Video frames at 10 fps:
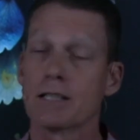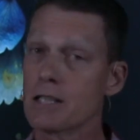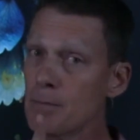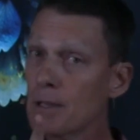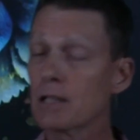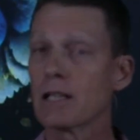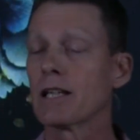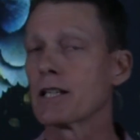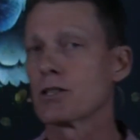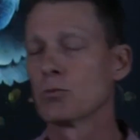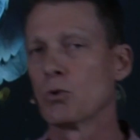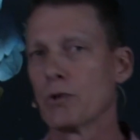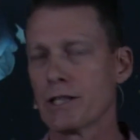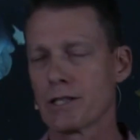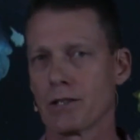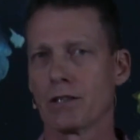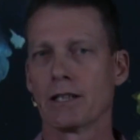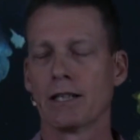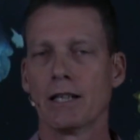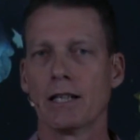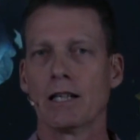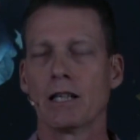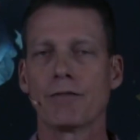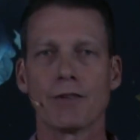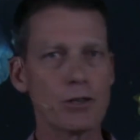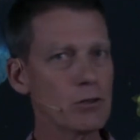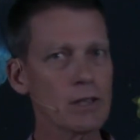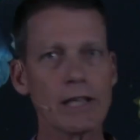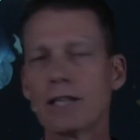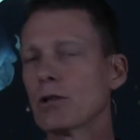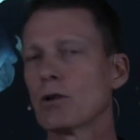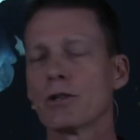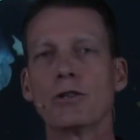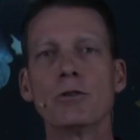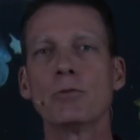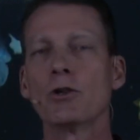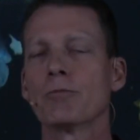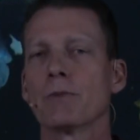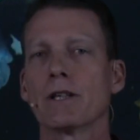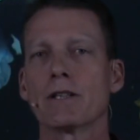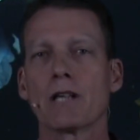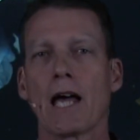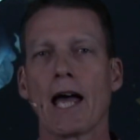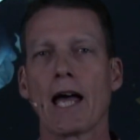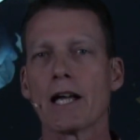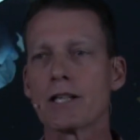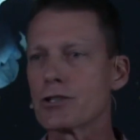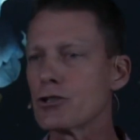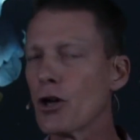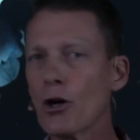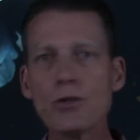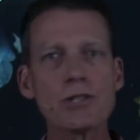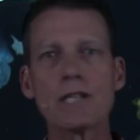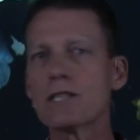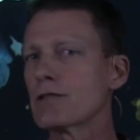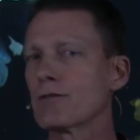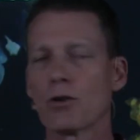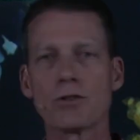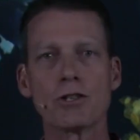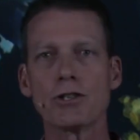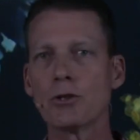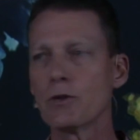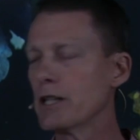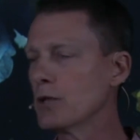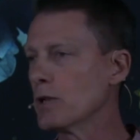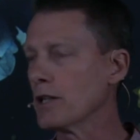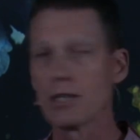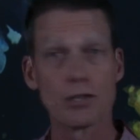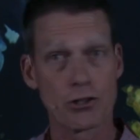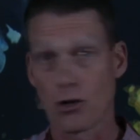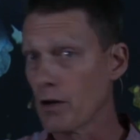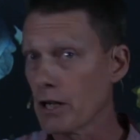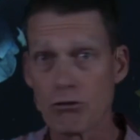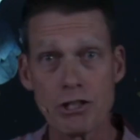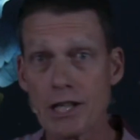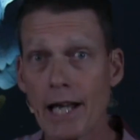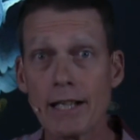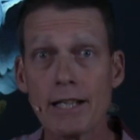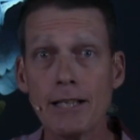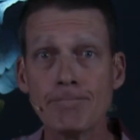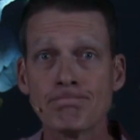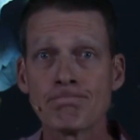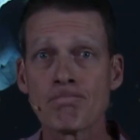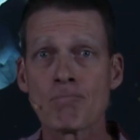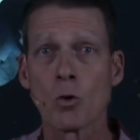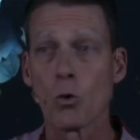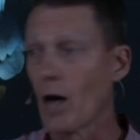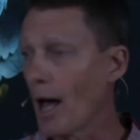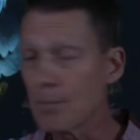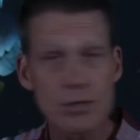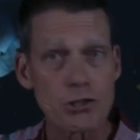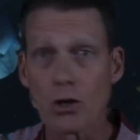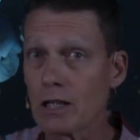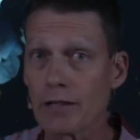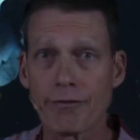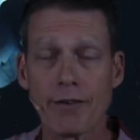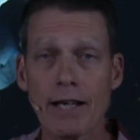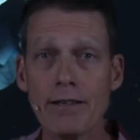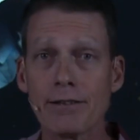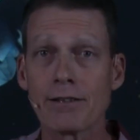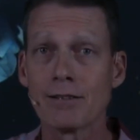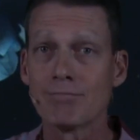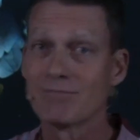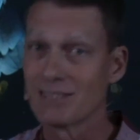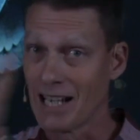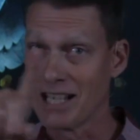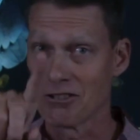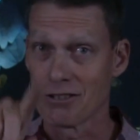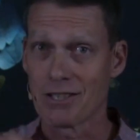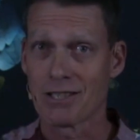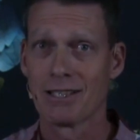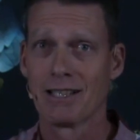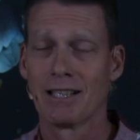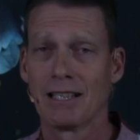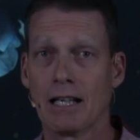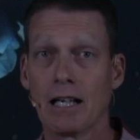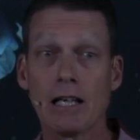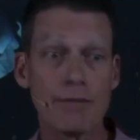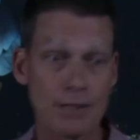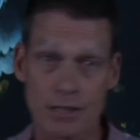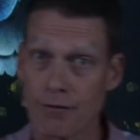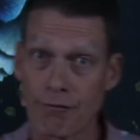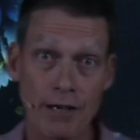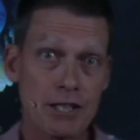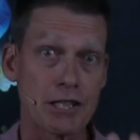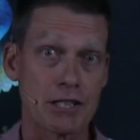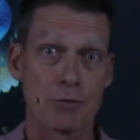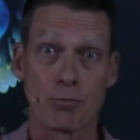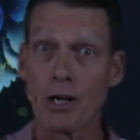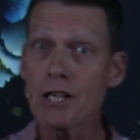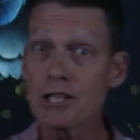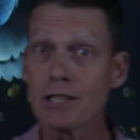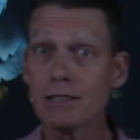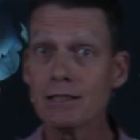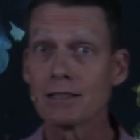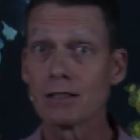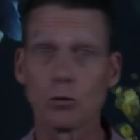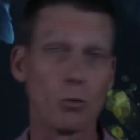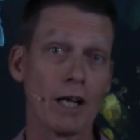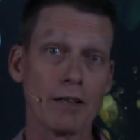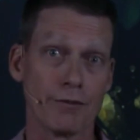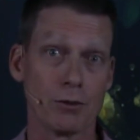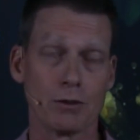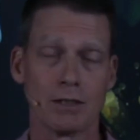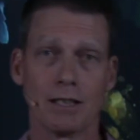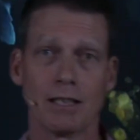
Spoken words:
Typically, that's a warning sign. If a new leader or a new movement has no sense of continuity with historic Christianity or apostolic faith, dangerous. If it's a fresh expression, wonderful.